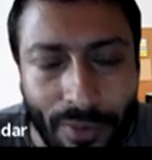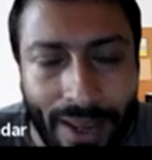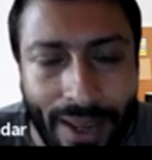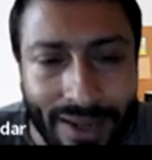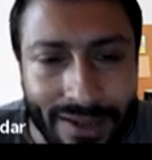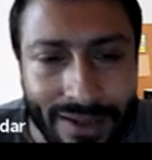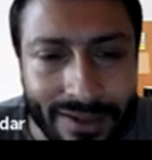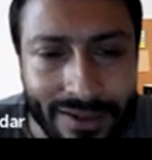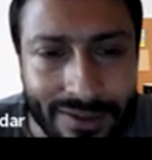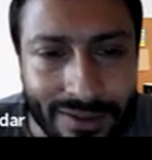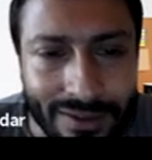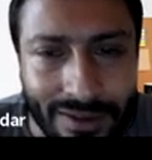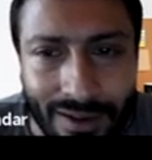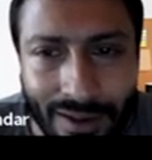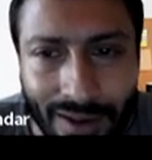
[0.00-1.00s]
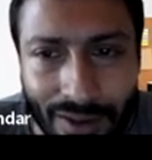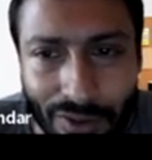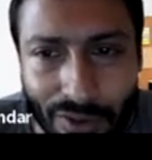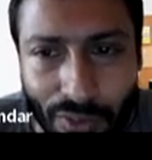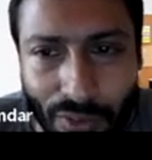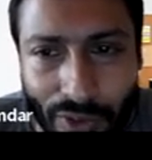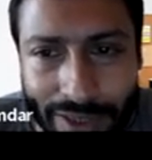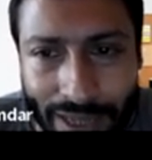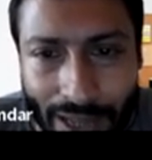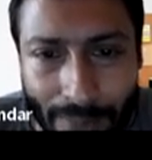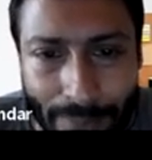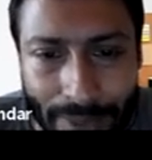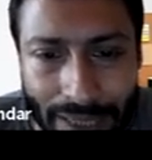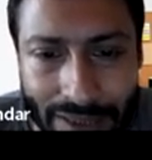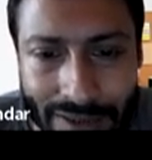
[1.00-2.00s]
back uh, what
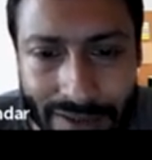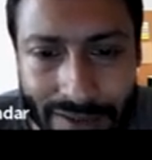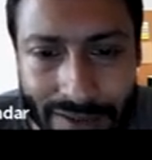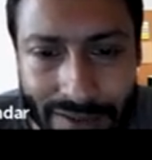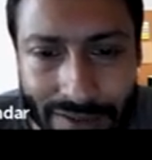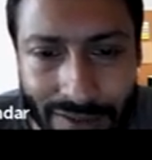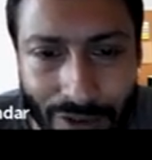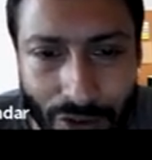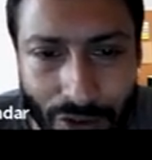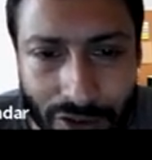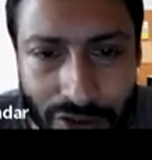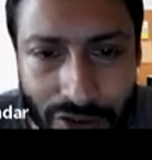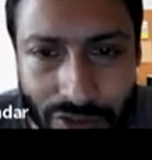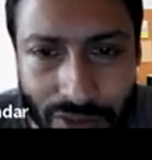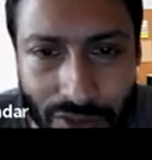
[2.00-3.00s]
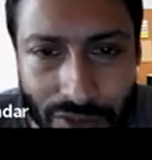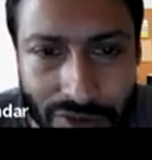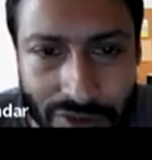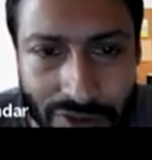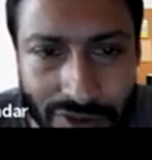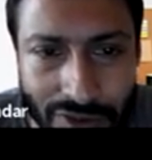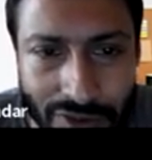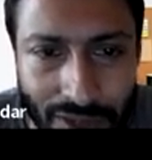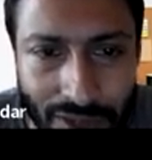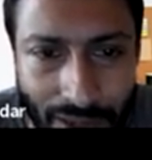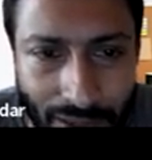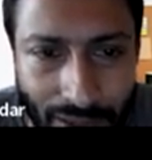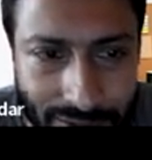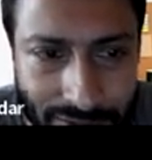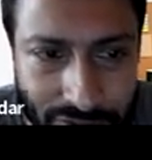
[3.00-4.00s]
happened all throughout.
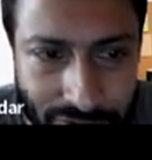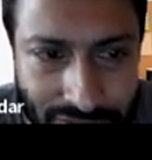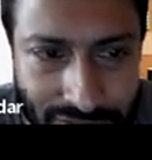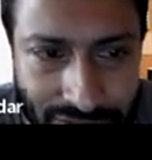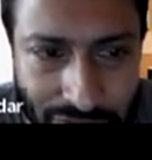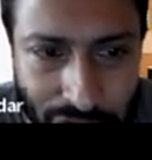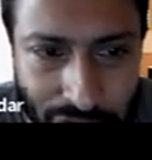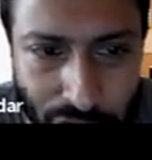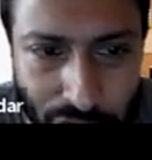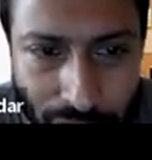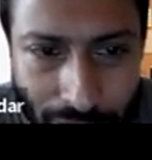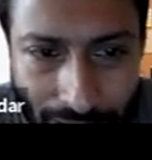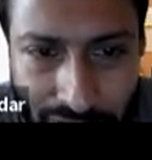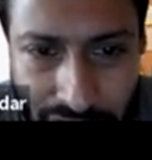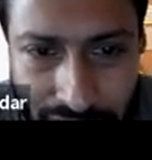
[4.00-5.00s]
And so this is your look back,